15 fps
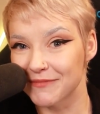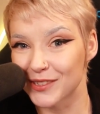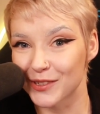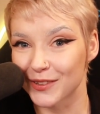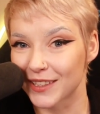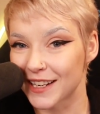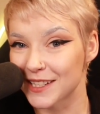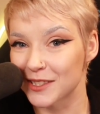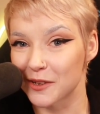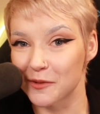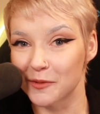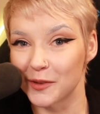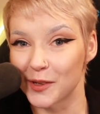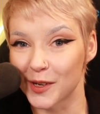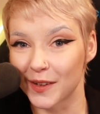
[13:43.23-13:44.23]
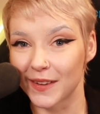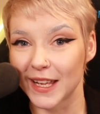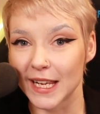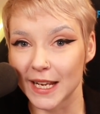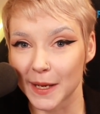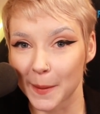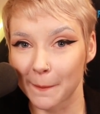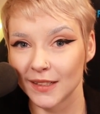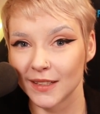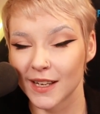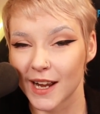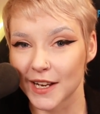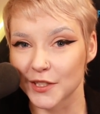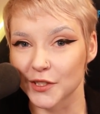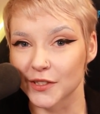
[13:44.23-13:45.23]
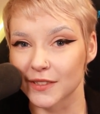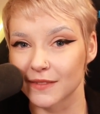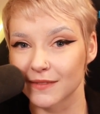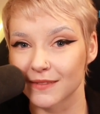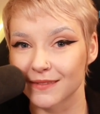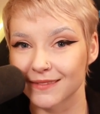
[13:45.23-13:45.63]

so that I don't look like I just,